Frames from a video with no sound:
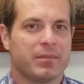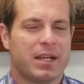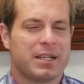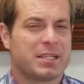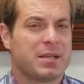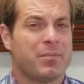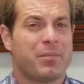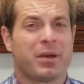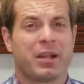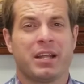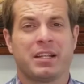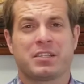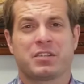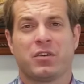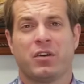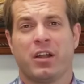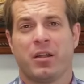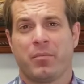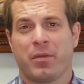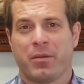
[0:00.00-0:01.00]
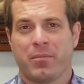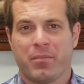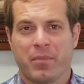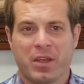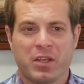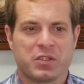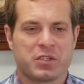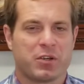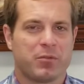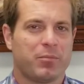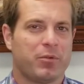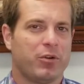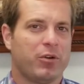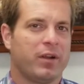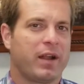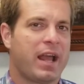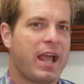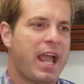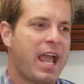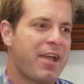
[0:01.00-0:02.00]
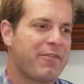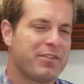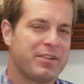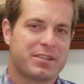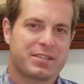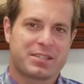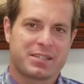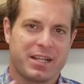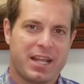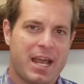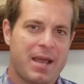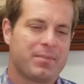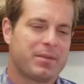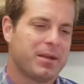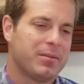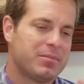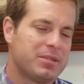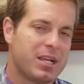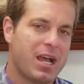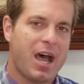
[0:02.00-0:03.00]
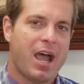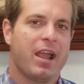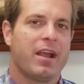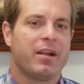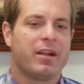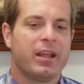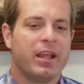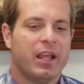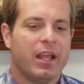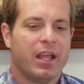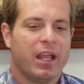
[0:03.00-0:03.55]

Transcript: I said, but it's going to be miserable, and I haven't slept, I'm tired.